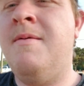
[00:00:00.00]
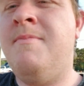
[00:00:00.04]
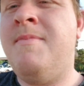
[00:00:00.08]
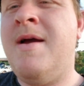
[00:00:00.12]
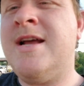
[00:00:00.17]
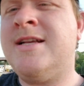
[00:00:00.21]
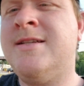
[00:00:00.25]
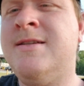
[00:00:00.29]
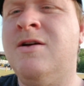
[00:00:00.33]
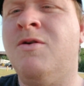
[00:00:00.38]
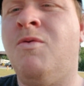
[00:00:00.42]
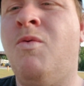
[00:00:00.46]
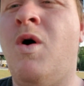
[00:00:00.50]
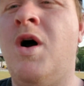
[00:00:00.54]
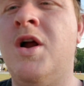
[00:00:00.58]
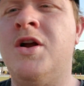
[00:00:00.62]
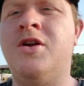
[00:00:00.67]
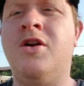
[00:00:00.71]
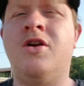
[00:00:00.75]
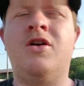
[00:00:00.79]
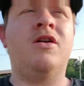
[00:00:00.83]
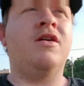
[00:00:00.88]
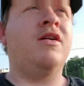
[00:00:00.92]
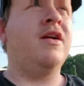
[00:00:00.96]
It makes me
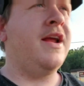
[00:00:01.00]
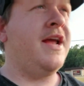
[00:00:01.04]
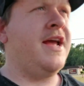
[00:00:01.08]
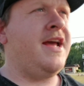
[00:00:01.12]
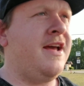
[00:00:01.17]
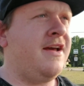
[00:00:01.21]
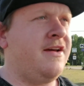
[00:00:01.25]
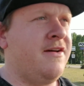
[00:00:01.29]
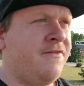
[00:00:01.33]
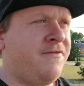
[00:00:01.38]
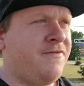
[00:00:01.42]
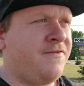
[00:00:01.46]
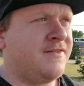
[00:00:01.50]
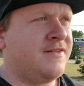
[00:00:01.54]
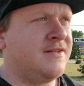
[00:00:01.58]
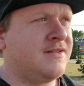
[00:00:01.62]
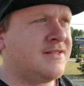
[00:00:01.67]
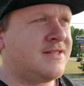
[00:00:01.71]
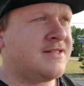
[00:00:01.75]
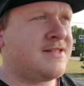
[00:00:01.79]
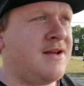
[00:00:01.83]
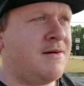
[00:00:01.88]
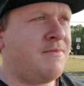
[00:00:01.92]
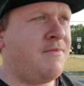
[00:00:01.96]
wonder if
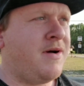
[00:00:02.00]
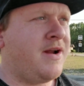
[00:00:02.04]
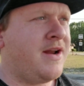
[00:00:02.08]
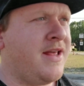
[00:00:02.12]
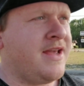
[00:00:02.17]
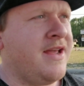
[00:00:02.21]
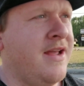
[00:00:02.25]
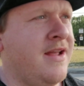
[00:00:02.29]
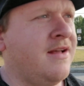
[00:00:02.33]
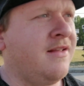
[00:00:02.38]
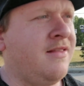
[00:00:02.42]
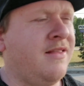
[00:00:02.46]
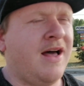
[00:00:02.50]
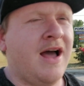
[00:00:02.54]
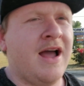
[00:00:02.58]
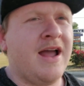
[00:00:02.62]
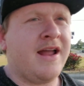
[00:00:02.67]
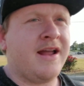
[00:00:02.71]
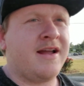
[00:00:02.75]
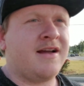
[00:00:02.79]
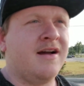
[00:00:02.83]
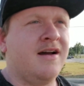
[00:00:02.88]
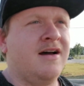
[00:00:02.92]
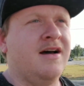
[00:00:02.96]
somebody
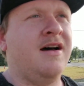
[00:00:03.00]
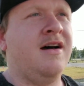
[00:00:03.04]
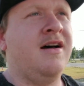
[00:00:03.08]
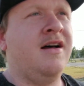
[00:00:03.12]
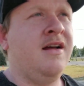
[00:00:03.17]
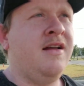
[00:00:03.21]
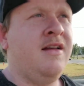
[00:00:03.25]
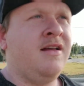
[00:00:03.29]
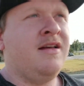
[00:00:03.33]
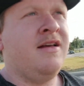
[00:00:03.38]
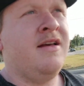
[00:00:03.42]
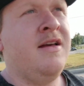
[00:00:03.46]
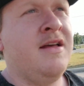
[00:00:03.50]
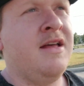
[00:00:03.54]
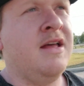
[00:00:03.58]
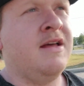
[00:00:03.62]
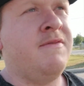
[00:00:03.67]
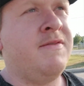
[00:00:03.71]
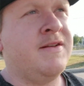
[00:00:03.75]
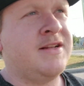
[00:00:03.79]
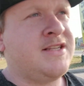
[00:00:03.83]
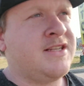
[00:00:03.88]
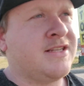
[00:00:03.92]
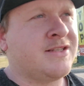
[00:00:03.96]
like, uh,
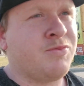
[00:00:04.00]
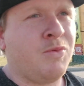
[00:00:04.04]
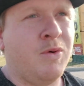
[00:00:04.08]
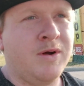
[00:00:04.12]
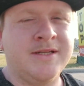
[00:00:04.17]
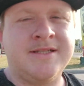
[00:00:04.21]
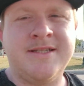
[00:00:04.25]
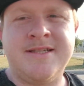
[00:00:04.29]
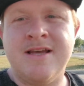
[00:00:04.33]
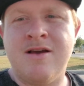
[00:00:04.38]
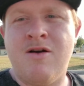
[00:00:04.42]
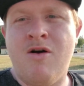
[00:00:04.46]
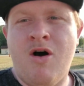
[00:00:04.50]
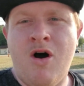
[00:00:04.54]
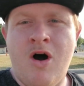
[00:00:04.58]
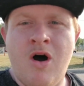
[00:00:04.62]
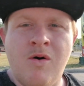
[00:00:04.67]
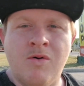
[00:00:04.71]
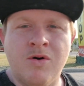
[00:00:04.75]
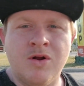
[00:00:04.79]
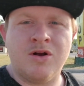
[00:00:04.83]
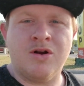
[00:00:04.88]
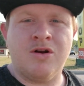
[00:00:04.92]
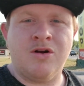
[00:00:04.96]
if it's just one single
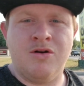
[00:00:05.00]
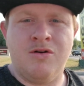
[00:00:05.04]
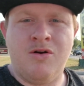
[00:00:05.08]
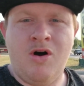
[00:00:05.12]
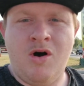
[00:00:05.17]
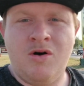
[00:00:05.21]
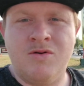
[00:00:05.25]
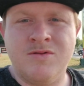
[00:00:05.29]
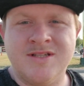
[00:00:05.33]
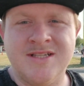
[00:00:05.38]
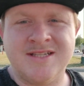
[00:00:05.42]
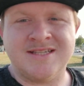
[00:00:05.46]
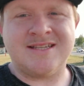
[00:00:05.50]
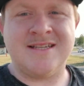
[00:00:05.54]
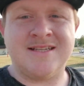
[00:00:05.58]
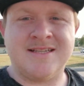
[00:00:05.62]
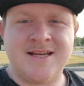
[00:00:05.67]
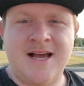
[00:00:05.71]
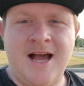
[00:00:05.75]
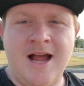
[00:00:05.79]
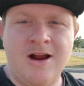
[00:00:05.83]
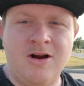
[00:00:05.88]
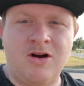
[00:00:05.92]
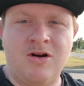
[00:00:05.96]
owner who owns this
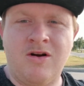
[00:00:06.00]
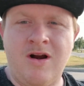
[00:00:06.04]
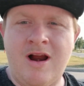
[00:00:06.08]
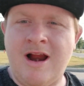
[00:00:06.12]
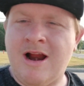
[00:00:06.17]
entire